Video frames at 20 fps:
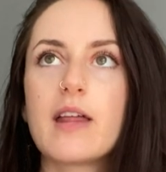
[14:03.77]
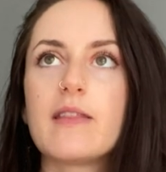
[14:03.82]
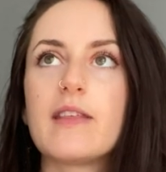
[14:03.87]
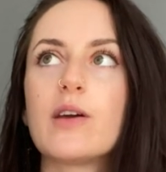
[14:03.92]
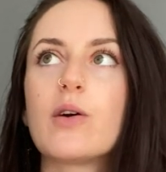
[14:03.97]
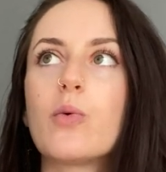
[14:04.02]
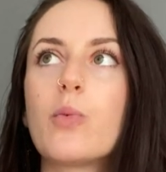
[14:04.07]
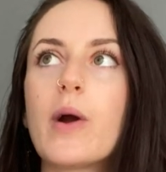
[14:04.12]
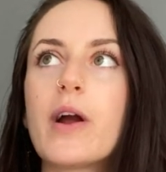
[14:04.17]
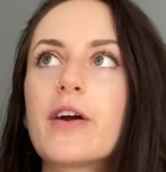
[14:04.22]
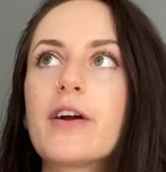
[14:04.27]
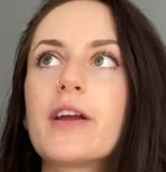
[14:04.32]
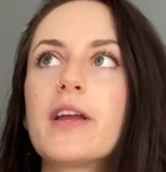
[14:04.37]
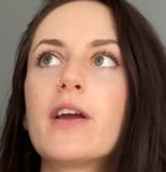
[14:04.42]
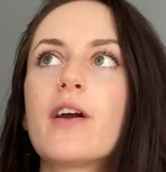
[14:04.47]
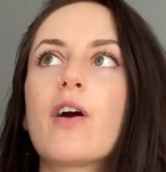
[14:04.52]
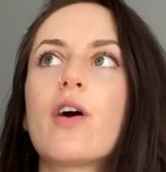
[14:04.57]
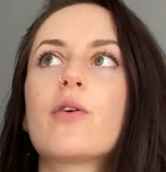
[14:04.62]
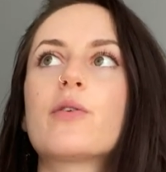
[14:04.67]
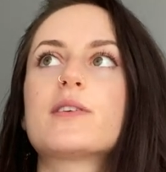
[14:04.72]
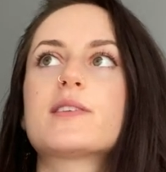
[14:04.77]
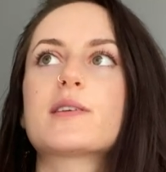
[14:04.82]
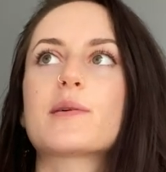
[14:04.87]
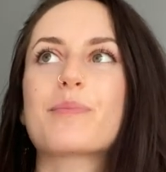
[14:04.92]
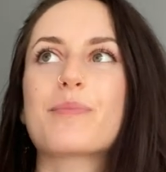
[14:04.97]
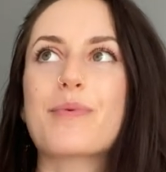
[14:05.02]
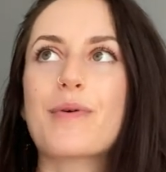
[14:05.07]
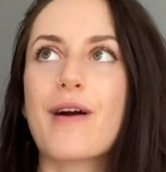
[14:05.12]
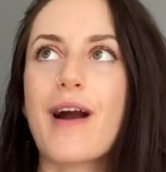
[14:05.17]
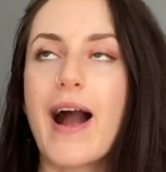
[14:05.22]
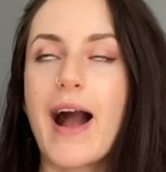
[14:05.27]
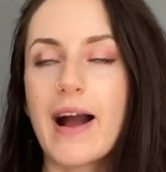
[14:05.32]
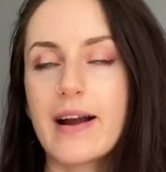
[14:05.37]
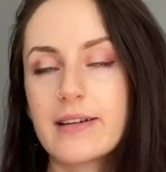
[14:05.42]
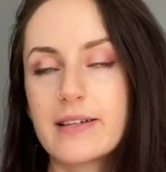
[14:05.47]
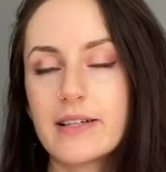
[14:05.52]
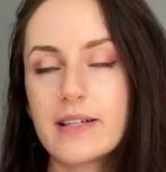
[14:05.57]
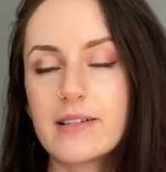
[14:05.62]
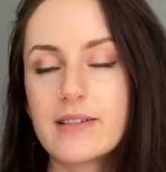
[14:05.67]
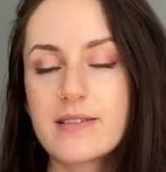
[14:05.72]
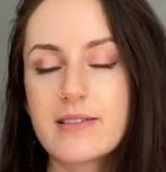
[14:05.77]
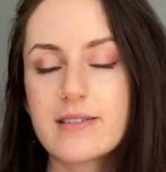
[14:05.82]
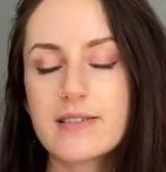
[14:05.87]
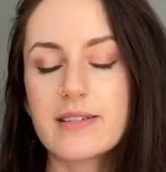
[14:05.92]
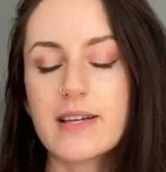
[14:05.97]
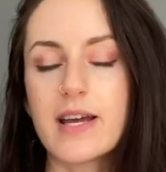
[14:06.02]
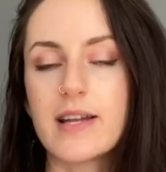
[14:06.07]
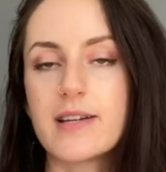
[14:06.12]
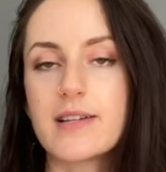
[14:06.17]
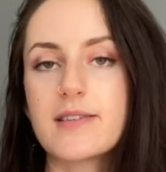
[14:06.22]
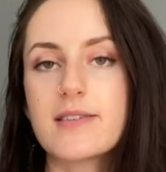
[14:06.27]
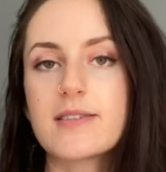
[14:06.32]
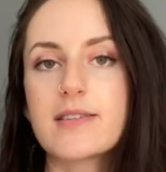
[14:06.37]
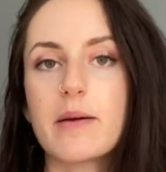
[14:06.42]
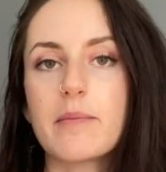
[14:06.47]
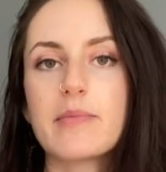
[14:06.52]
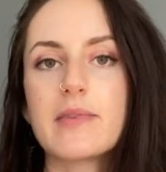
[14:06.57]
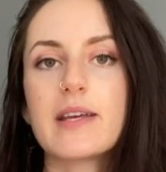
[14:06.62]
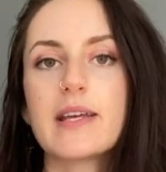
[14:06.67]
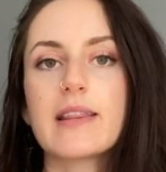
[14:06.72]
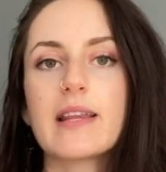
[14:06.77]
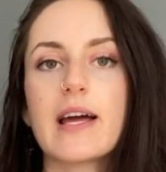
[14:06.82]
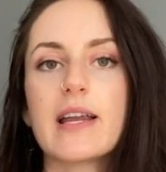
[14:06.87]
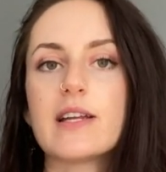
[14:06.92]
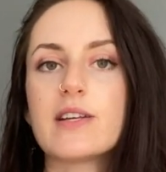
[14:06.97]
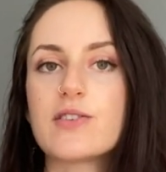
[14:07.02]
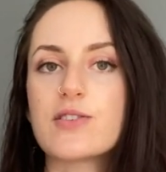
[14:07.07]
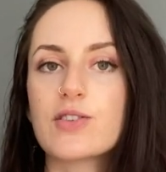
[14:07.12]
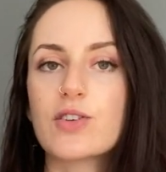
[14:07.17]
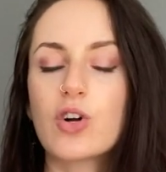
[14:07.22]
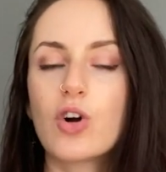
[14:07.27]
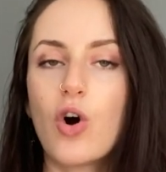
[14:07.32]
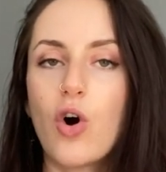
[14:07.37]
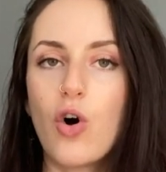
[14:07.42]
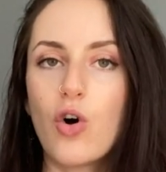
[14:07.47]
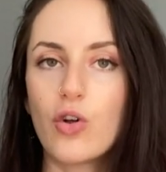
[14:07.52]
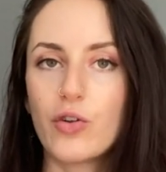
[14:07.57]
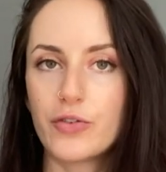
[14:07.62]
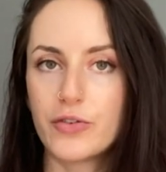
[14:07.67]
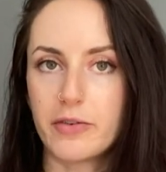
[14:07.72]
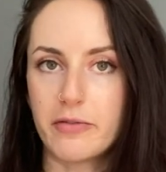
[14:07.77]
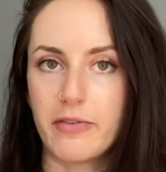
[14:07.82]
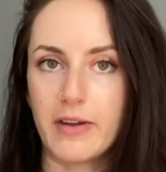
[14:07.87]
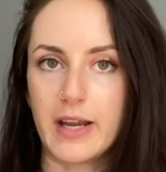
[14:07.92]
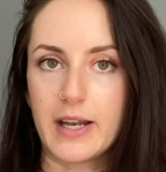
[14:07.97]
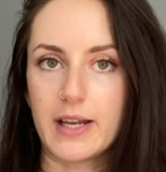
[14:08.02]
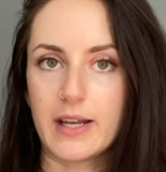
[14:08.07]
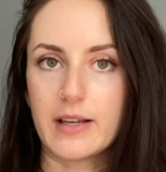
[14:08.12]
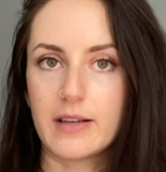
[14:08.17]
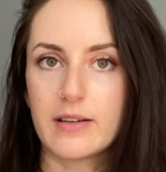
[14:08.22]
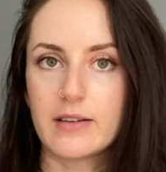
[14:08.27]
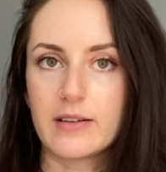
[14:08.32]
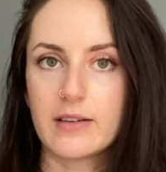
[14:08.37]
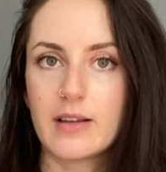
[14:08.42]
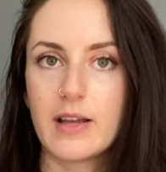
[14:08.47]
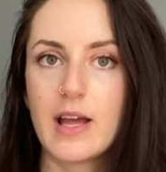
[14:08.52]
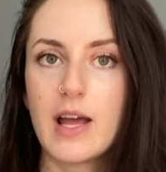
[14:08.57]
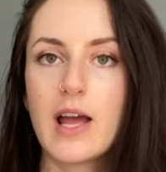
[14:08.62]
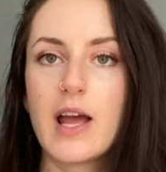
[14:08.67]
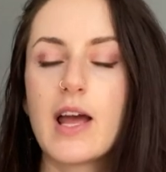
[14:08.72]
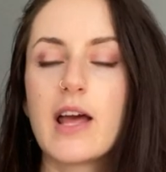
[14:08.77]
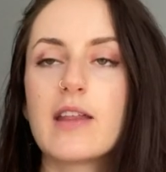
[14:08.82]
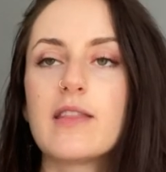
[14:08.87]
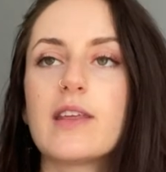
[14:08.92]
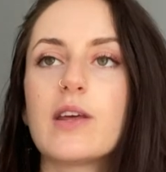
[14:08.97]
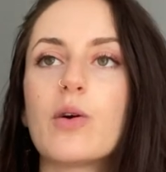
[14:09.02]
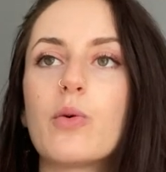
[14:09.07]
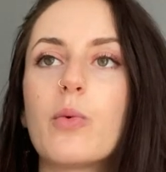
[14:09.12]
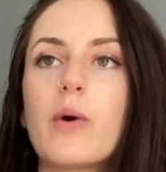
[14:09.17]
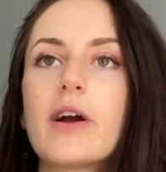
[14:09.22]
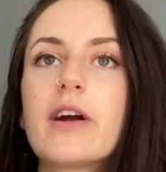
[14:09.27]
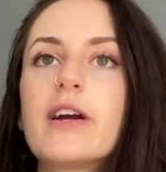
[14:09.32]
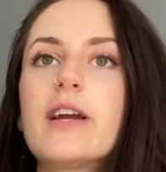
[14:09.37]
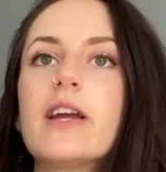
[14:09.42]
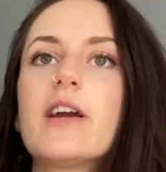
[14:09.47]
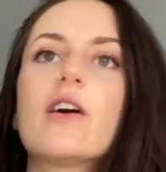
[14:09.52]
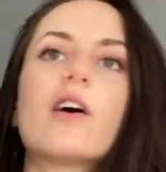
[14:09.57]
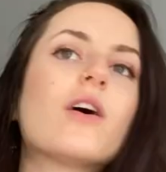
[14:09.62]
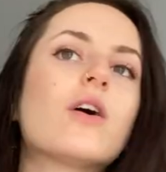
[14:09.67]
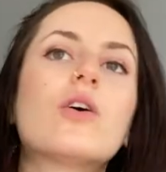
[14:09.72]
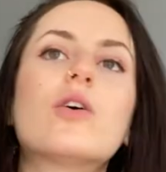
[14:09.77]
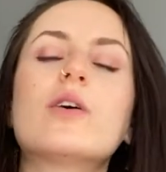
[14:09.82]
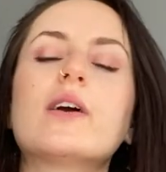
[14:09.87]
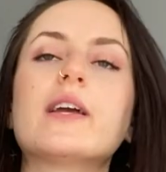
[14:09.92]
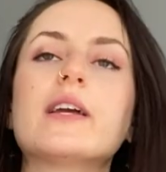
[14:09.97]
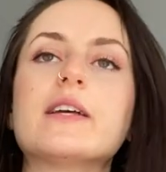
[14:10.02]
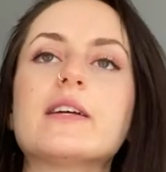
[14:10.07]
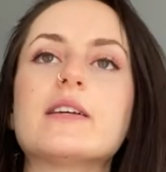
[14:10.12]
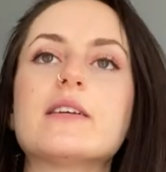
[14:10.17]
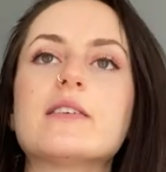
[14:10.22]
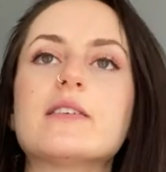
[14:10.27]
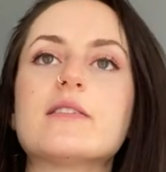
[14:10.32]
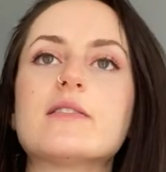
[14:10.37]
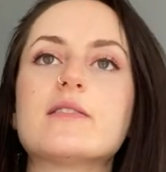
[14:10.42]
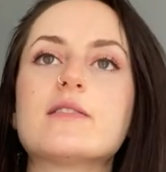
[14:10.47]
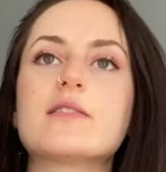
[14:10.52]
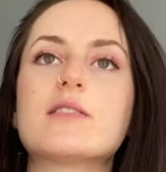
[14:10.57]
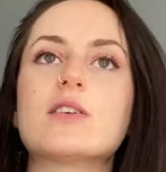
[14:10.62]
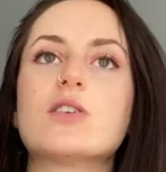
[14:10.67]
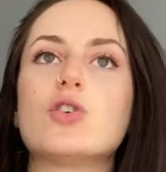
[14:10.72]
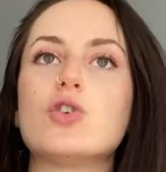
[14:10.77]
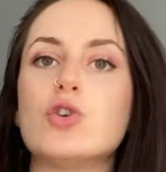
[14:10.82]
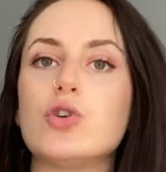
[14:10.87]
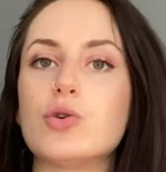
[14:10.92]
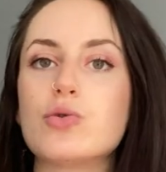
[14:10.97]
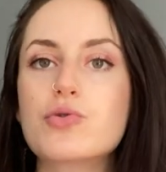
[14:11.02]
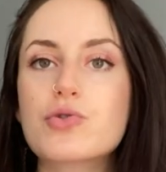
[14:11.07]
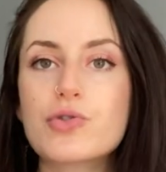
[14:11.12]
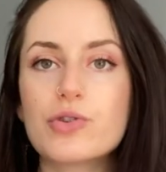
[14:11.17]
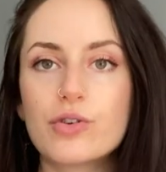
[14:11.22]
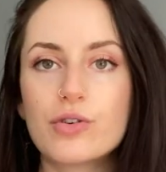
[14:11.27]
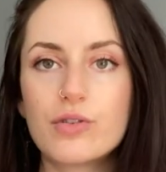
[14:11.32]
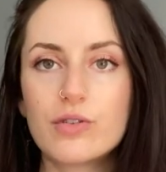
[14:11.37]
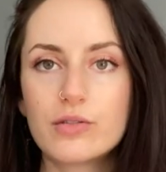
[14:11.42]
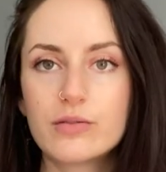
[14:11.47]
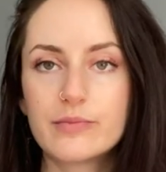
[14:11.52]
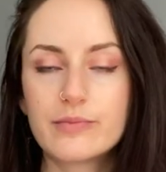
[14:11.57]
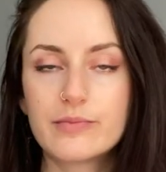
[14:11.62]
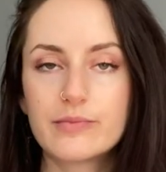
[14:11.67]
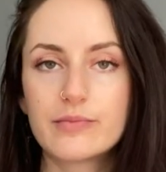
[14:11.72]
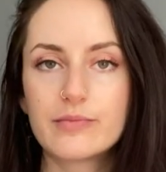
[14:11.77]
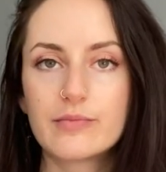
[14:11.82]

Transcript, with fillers: The aware ego is a practice and it's something that is cultivated. The aware ego is neutral.